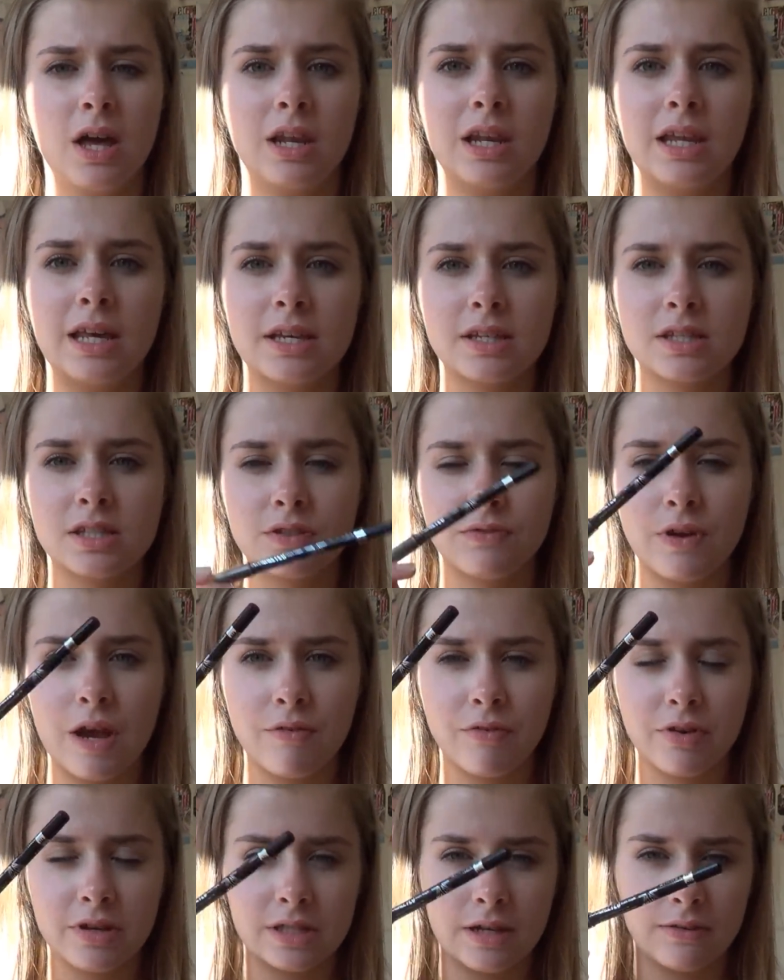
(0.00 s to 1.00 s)
Least
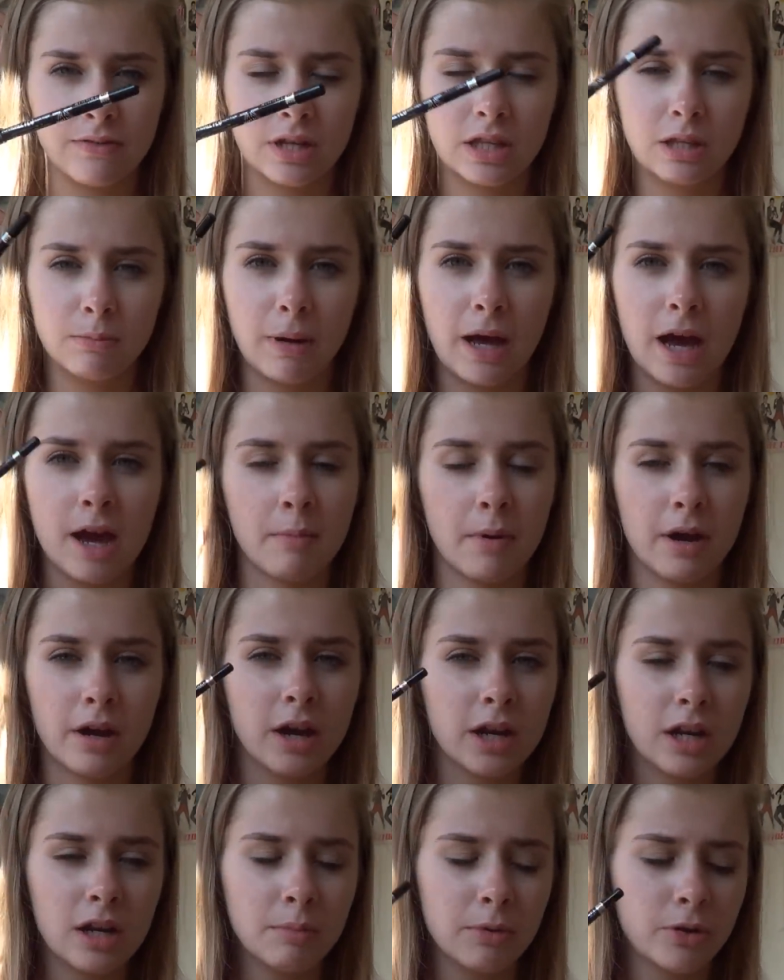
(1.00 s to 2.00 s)
favourite is definitely the black, but I
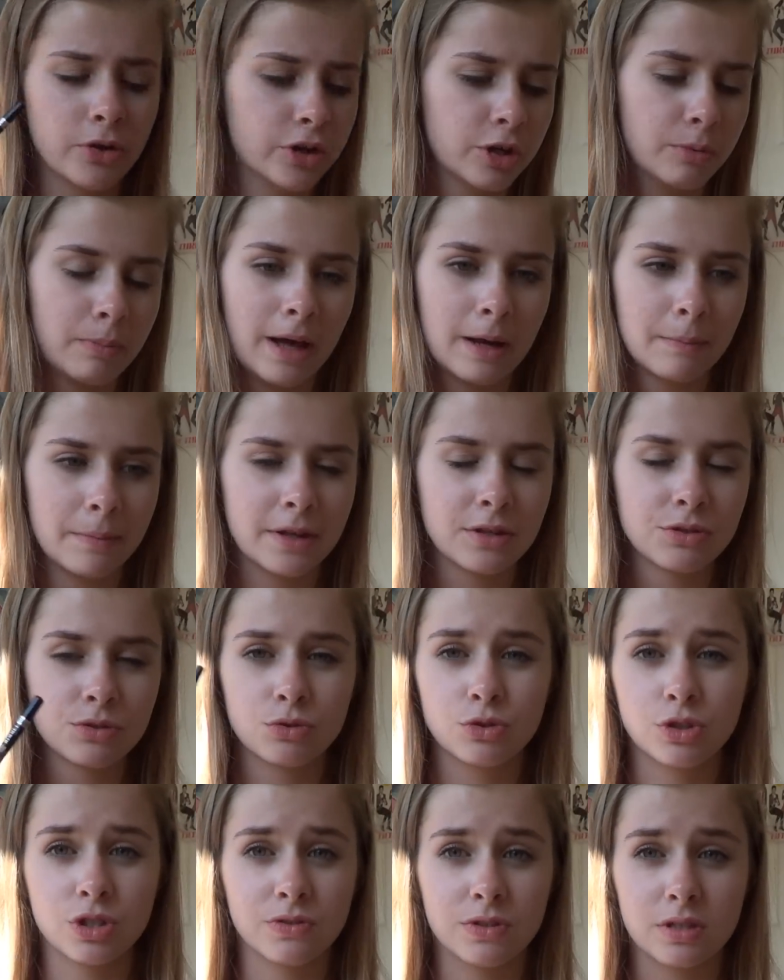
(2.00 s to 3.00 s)
kind of took a black
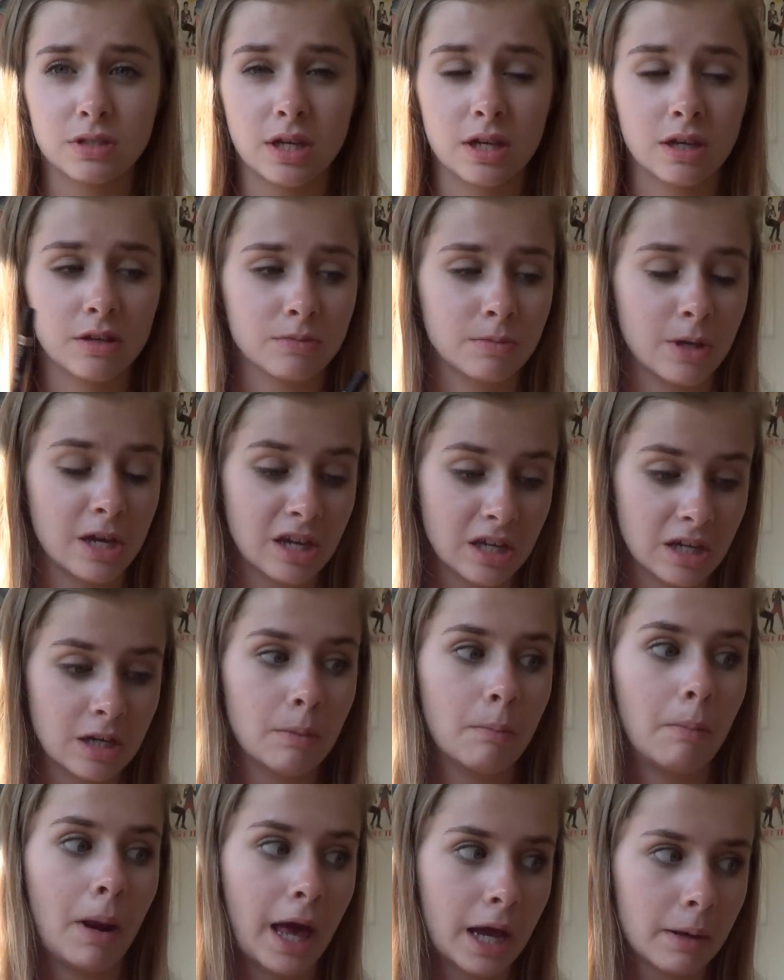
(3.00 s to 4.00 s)
pencil just for the sake of taking
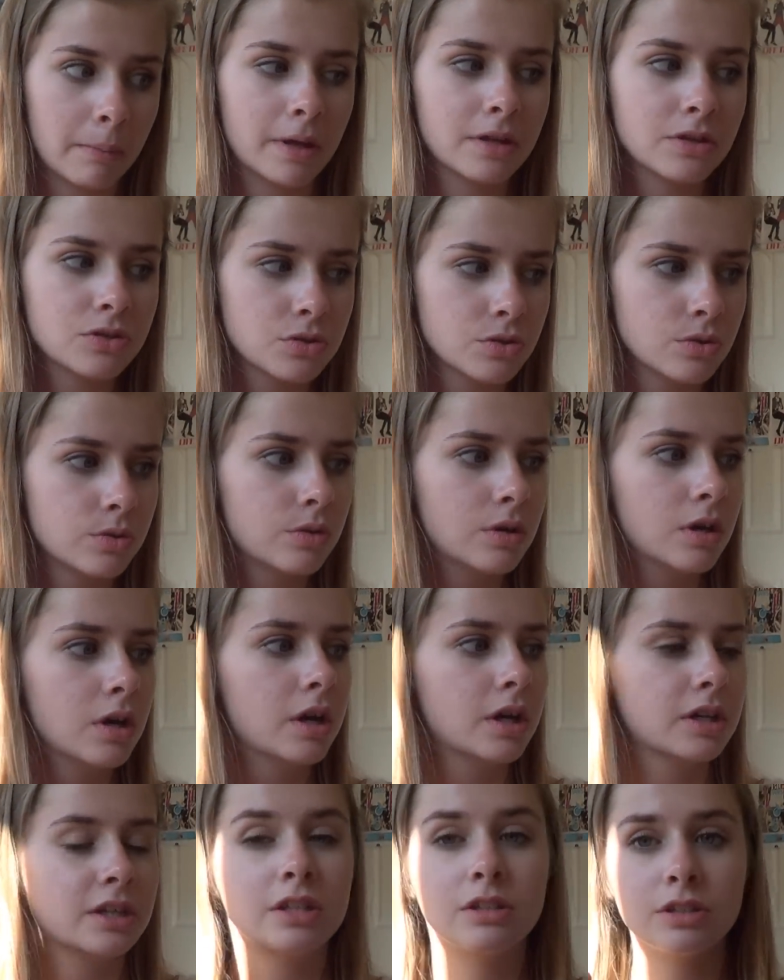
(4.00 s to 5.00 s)
a black pencil.
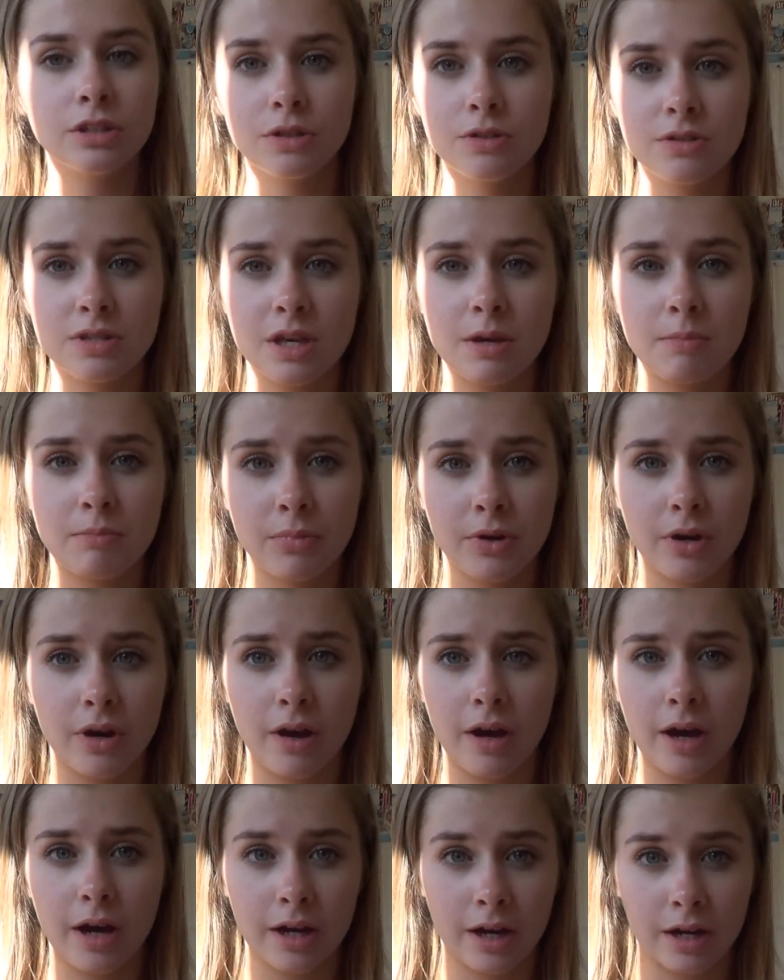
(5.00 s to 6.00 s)
Didn't use it,
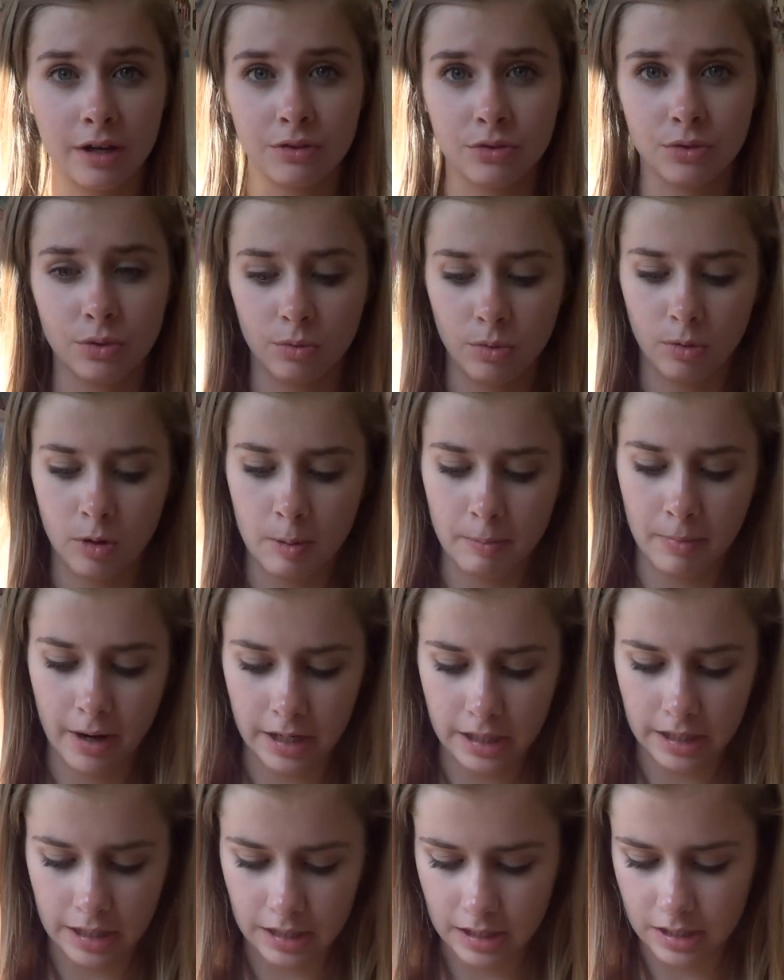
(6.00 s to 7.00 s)
but I kind of thought, well, I
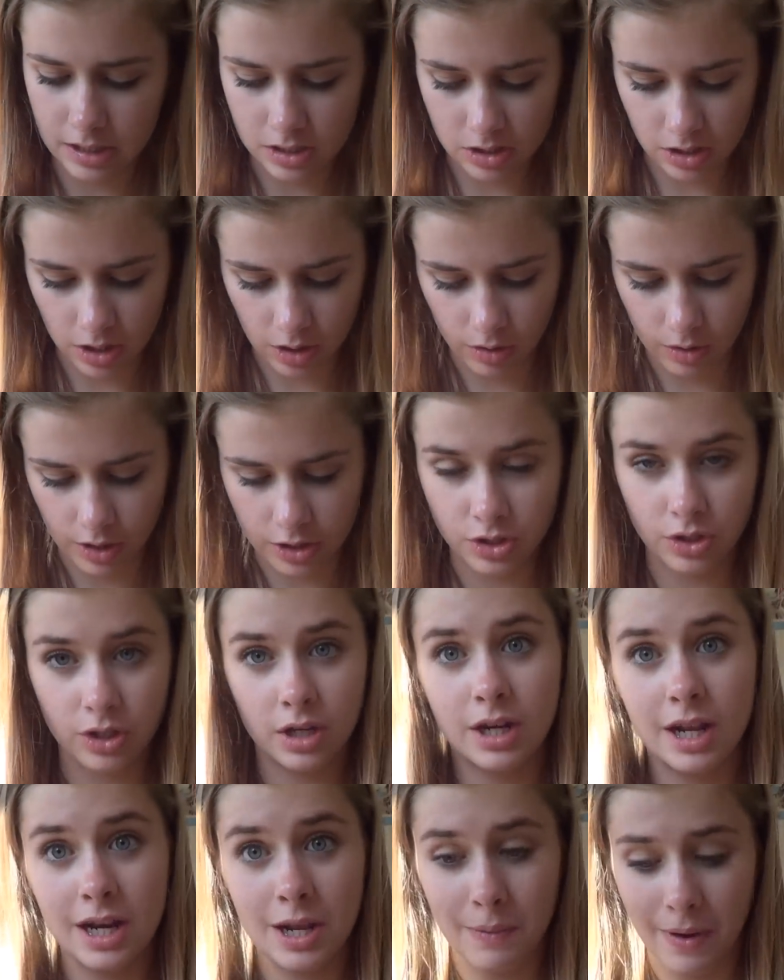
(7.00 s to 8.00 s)
might need it, so I
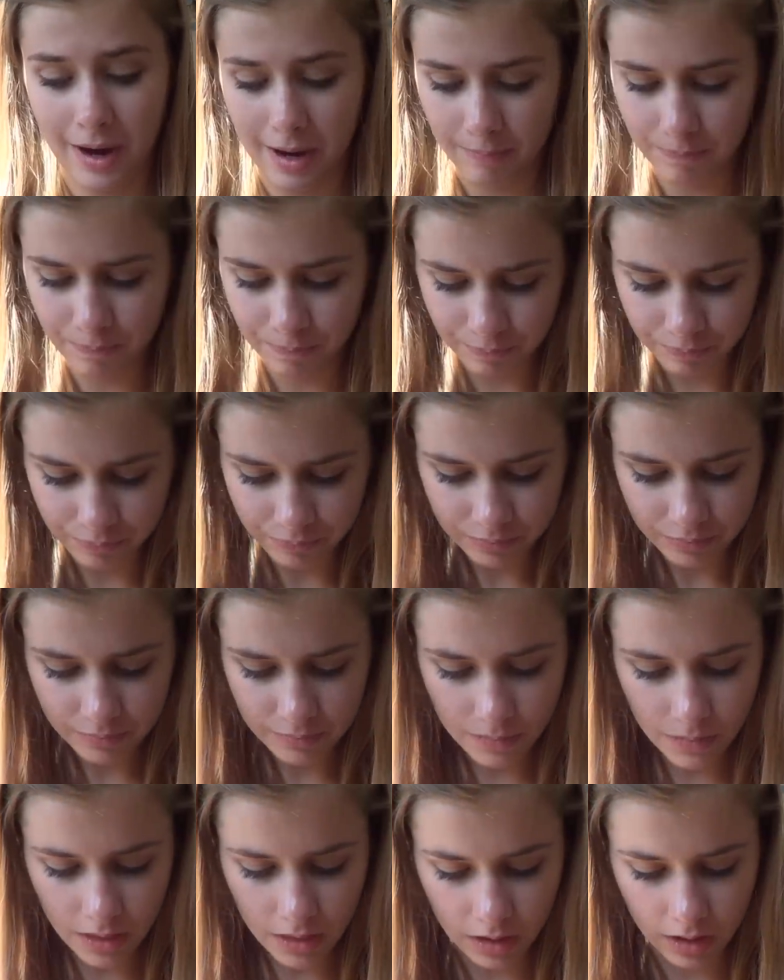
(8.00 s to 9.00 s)
took it anyway.
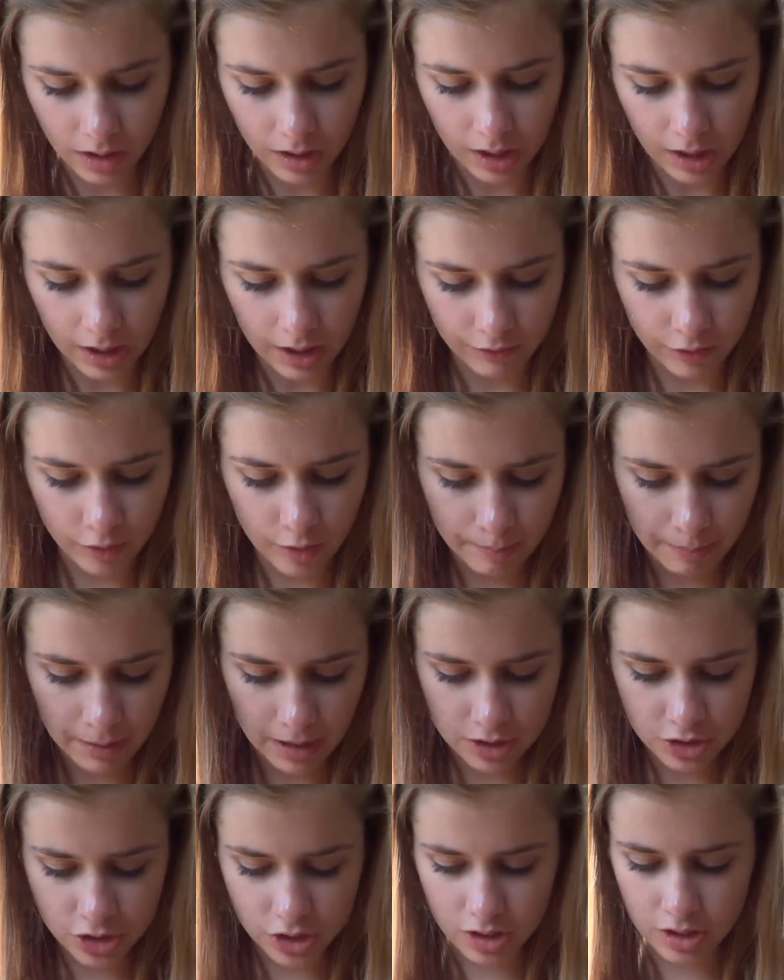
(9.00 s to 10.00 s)
For
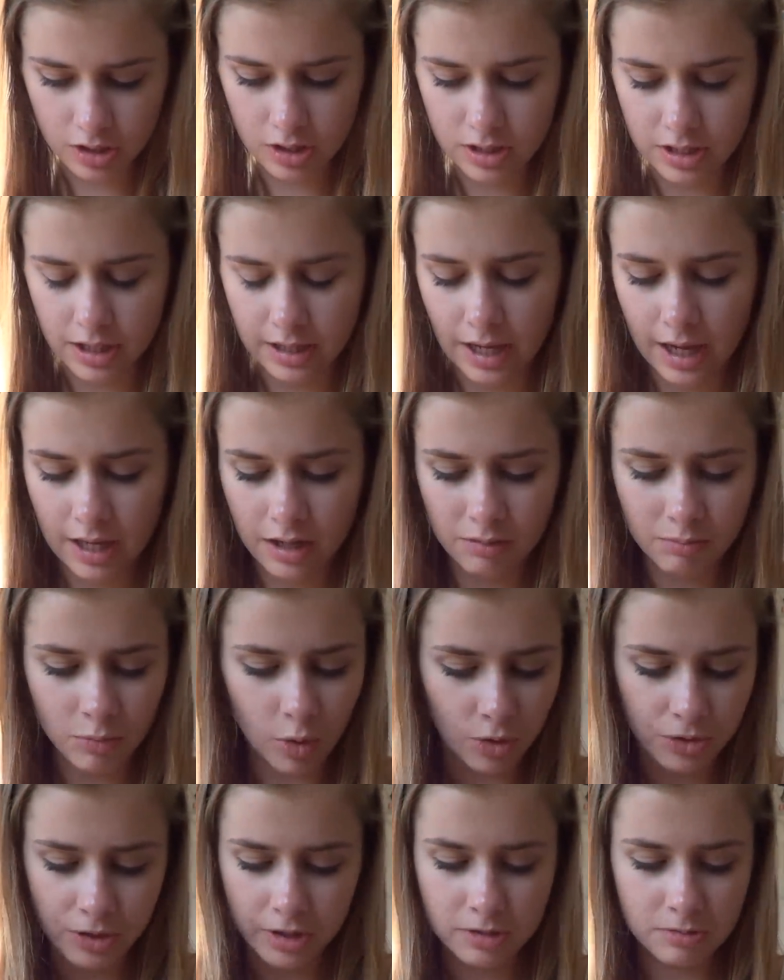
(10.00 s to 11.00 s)
blushes, again,
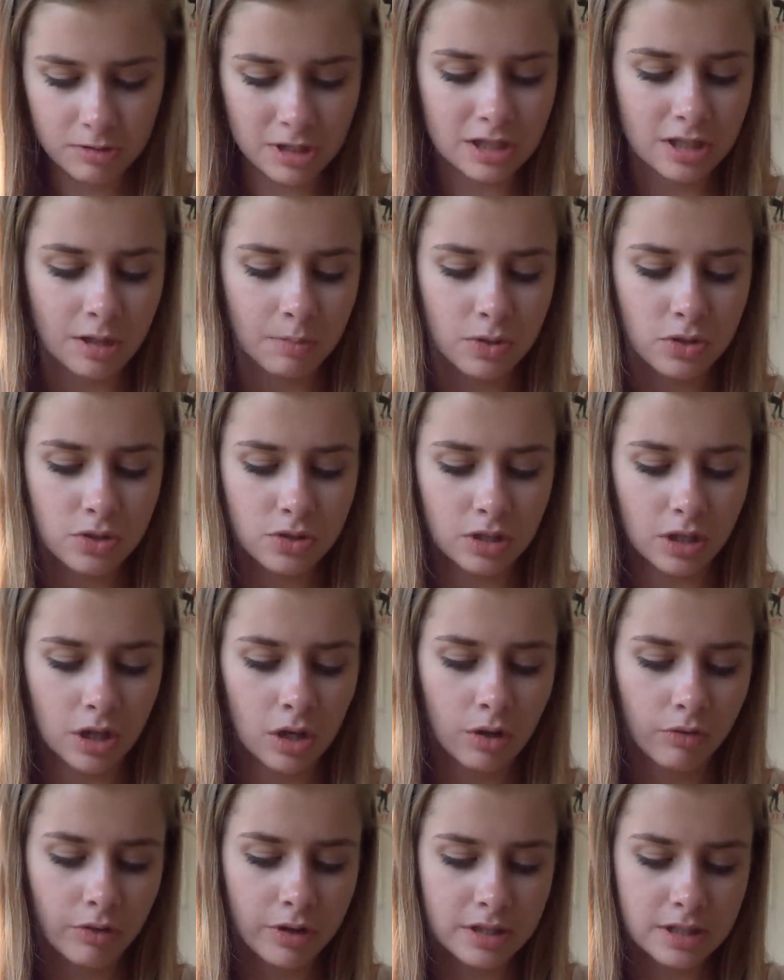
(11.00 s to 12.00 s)
more things I've been using a
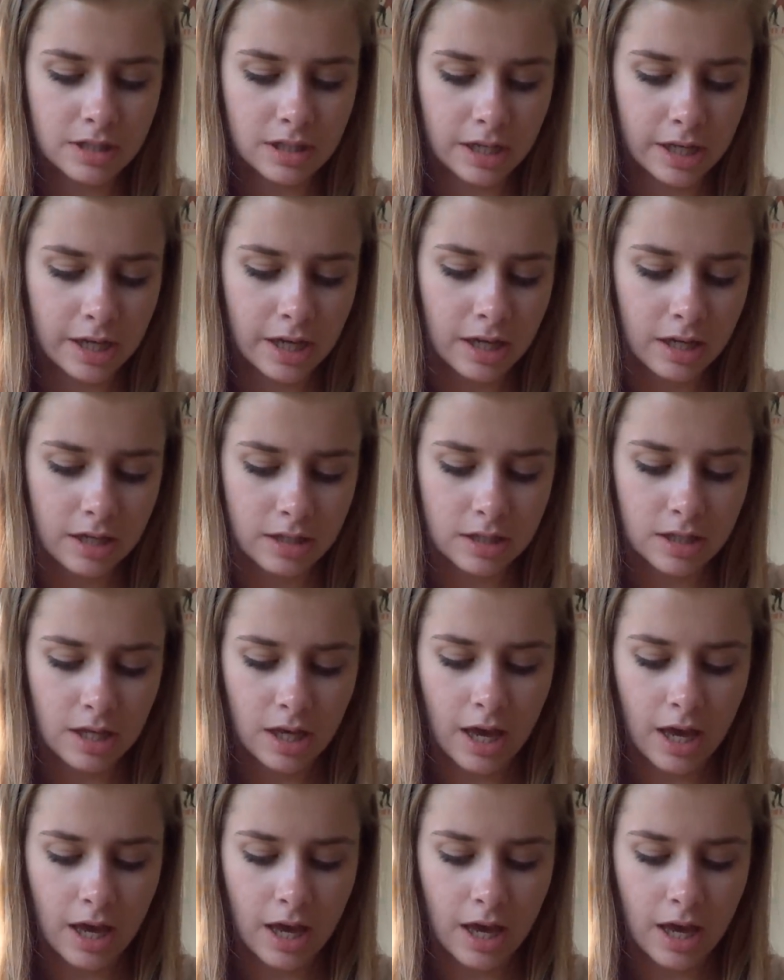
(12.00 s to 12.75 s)
lot recently.